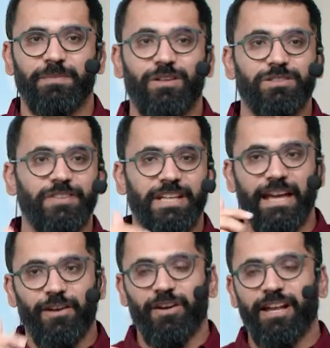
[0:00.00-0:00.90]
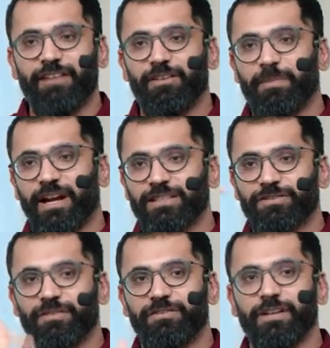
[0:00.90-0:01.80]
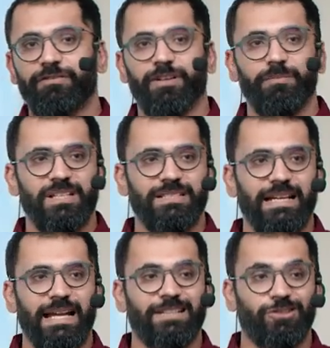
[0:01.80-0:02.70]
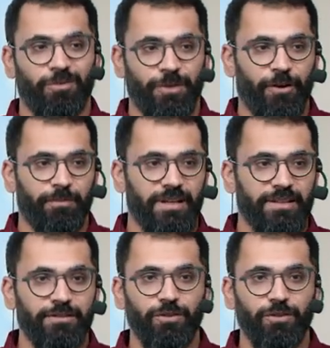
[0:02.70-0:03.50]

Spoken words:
because we cannot have a price from one firm. These are natural monopolies.